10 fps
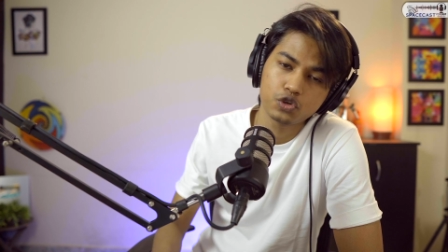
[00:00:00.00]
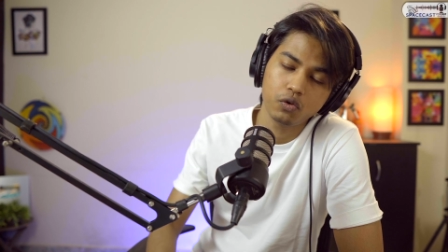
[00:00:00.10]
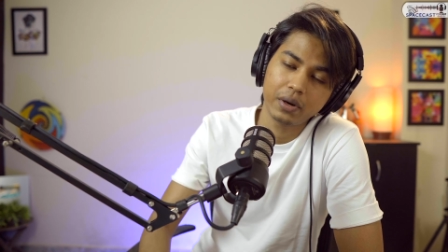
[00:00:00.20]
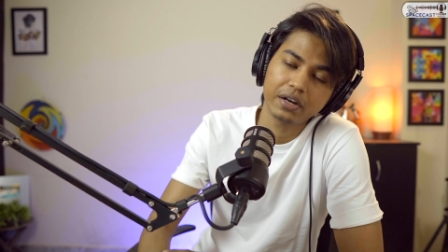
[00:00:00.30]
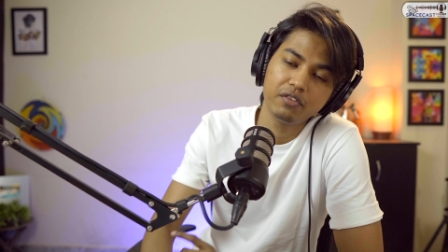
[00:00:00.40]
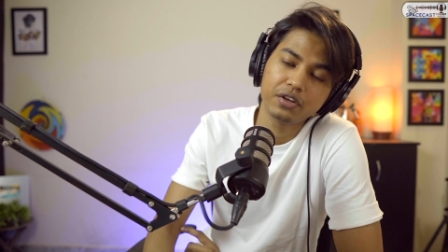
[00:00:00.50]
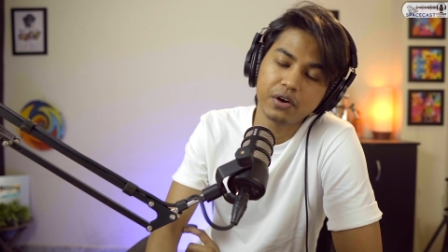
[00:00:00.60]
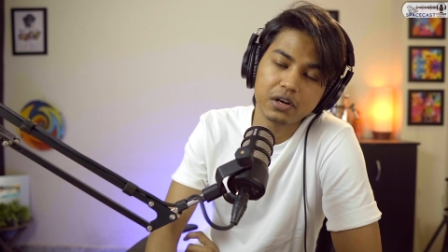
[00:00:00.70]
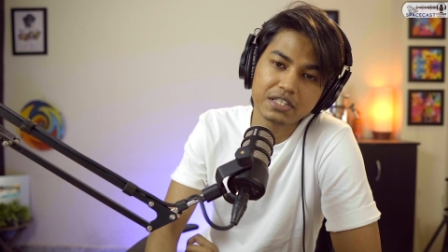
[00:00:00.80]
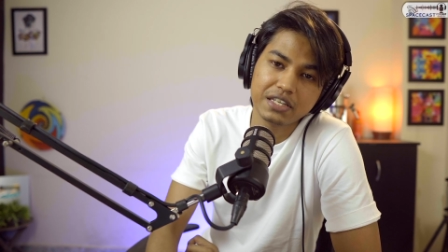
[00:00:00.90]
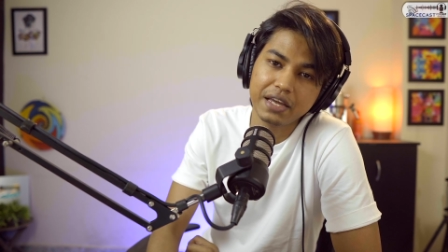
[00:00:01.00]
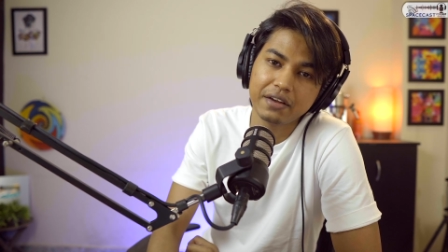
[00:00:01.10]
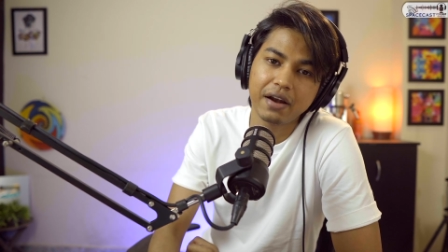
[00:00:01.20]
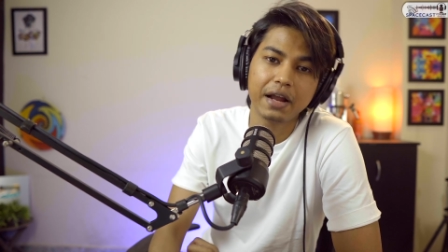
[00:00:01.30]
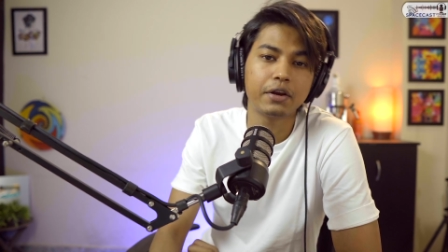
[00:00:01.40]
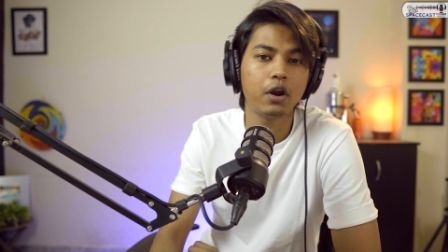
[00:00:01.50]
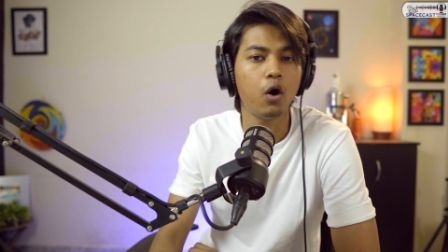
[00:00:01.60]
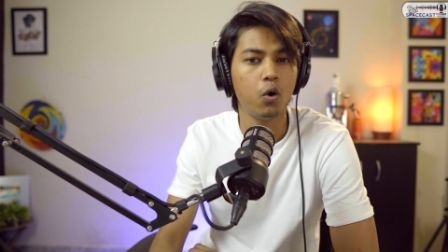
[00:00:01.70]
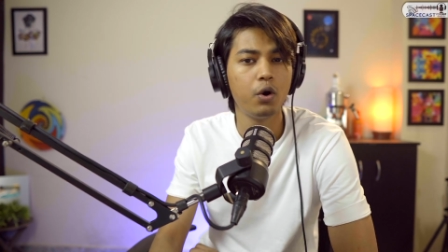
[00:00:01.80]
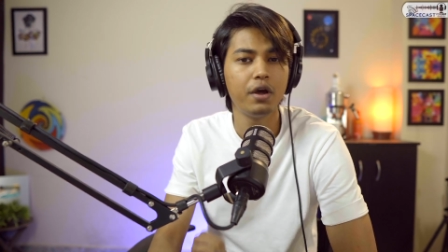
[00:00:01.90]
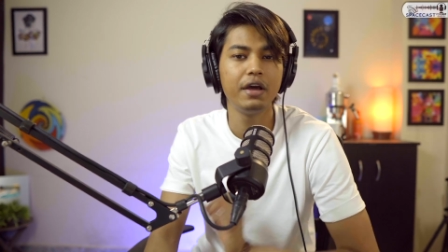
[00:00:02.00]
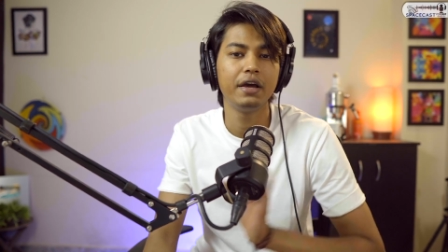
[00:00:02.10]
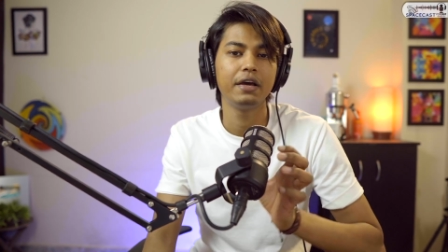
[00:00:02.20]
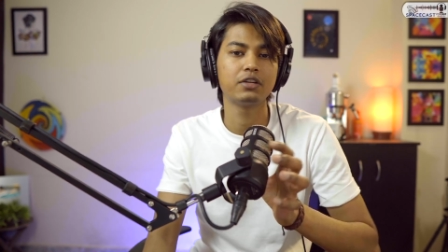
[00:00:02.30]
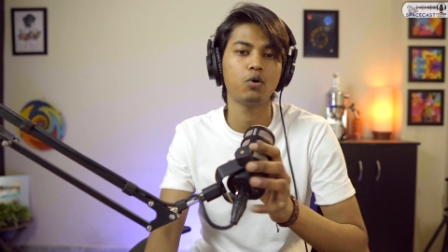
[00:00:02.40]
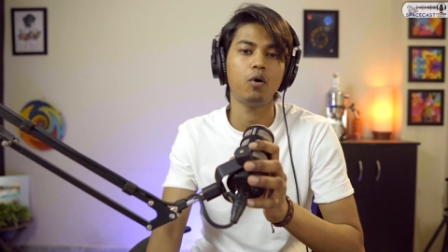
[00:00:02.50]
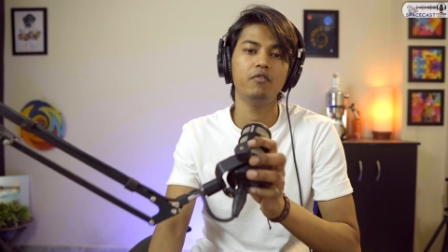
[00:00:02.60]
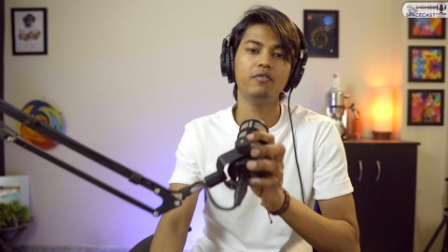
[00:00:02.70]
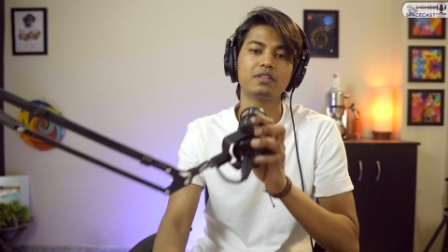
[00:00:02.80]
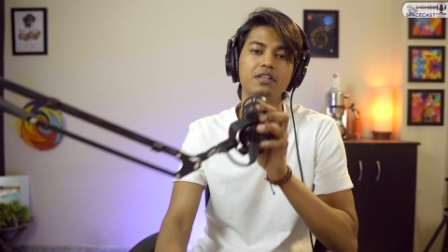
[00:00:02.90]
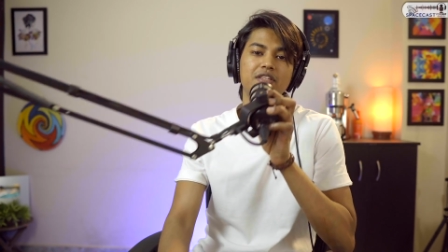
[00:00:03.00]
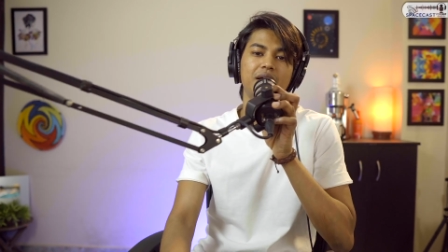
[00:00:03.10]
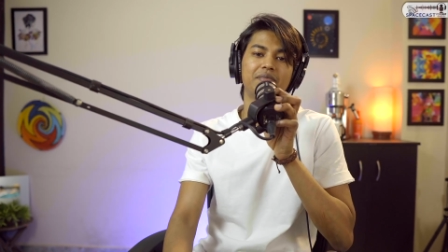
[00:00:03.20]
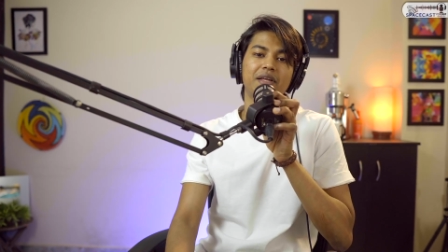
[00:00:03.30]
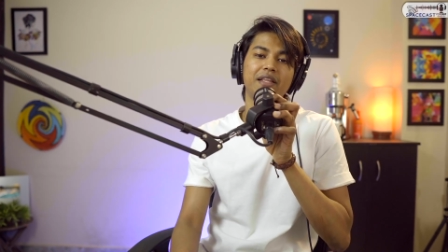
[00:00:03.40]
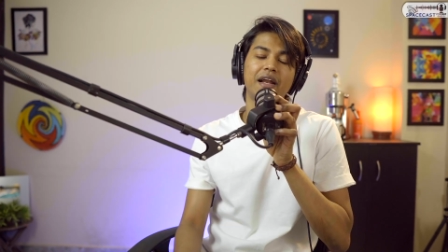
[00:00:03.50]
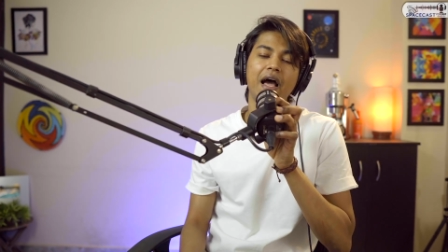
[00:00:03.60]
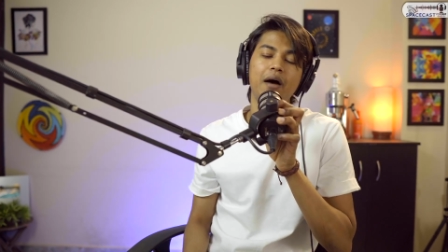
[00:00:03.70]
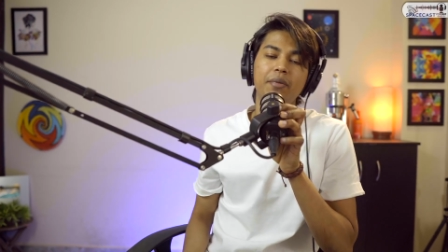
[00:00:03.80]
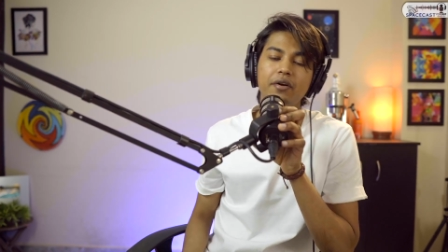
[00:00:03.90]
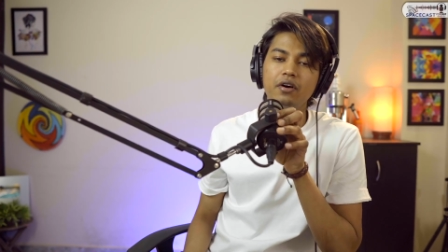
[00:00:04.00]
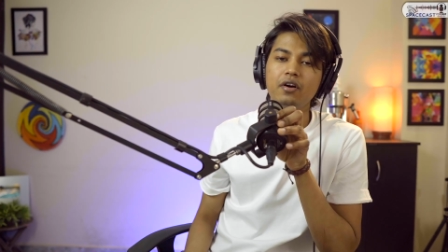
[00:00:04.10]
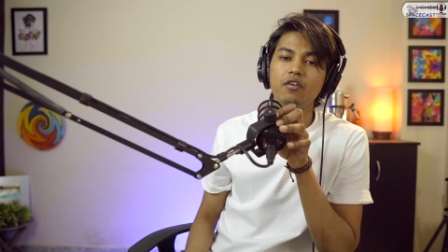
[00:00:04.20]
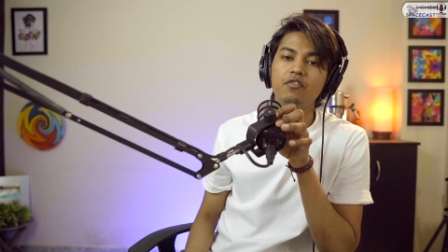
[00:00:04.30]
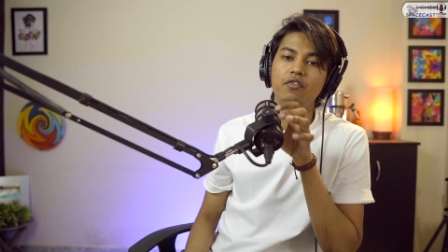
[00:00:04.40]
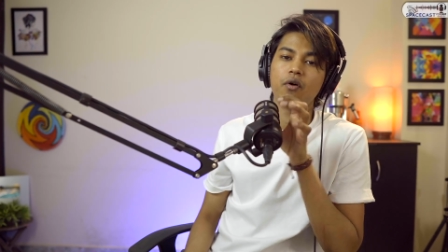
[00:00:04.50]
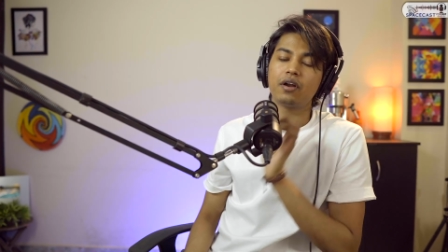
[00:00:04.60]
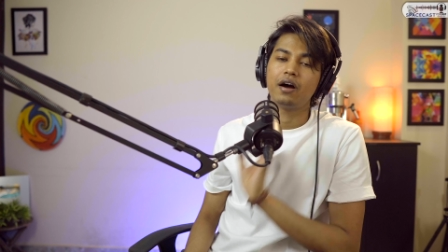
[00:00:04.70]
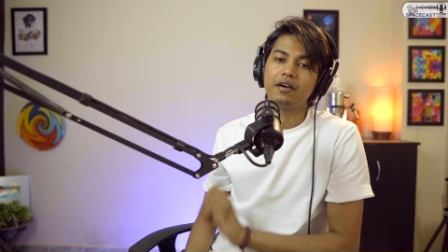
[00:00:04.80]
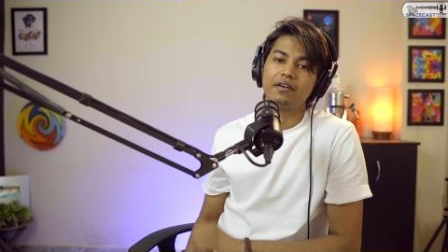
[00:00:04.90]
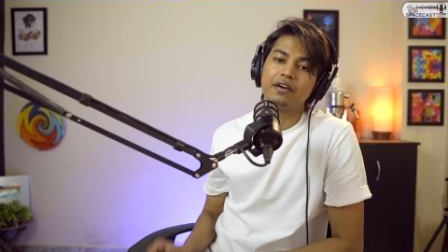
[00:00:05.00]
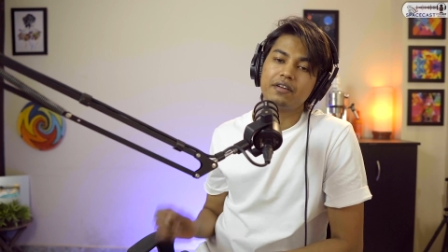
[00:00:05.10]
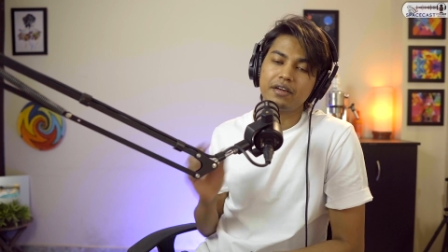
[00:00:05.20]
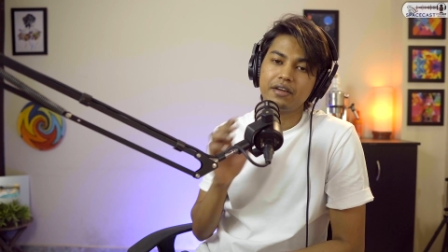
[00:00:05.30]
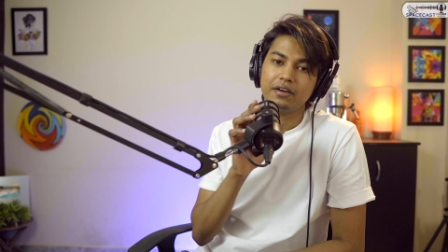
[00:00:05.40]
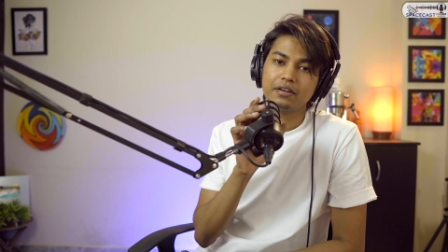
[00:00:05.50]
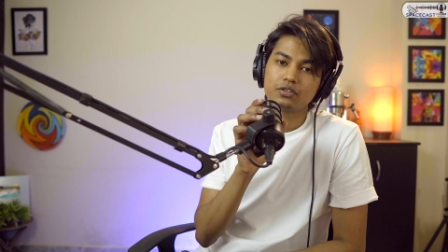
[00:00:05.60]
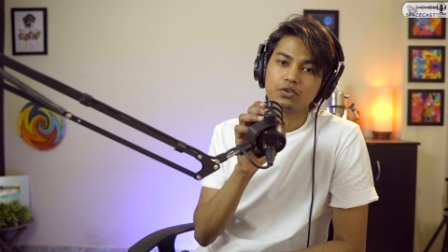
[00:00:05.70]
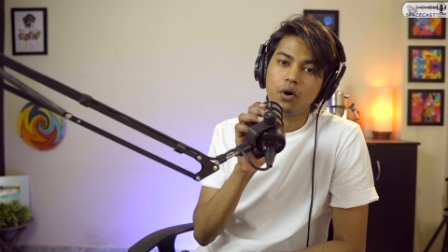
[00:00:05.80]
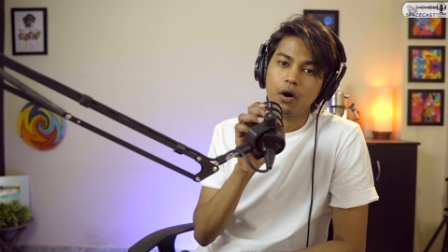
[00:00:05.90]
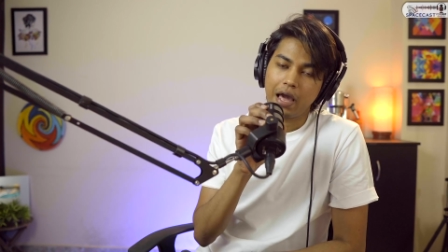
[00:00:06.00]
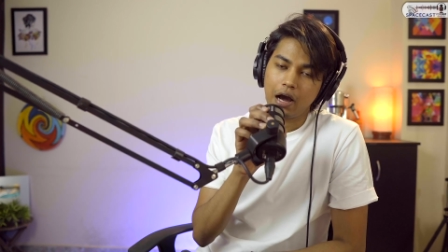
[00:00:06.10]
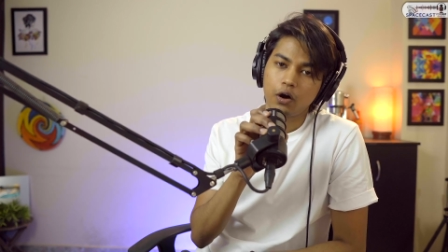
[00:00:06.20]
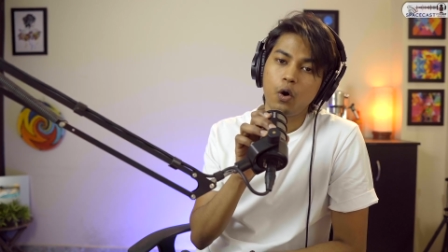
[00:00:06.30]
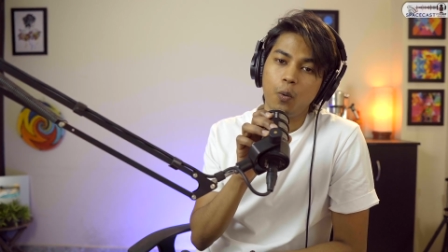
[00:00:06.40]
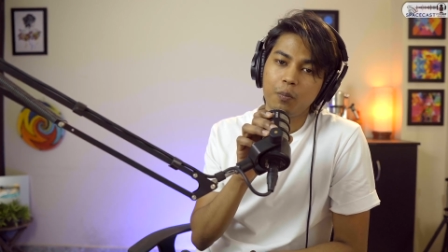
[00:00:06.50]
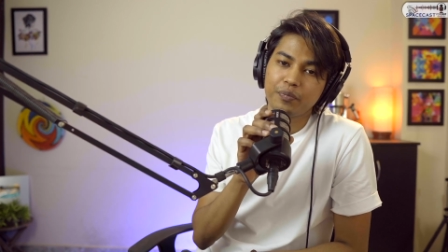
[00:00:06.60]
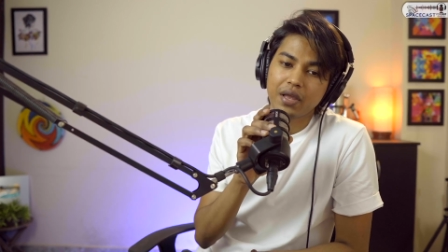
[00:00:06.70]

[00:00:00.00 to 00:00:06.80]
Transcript: So whatever you are seeing right now is obviously something that happened 400 years ago.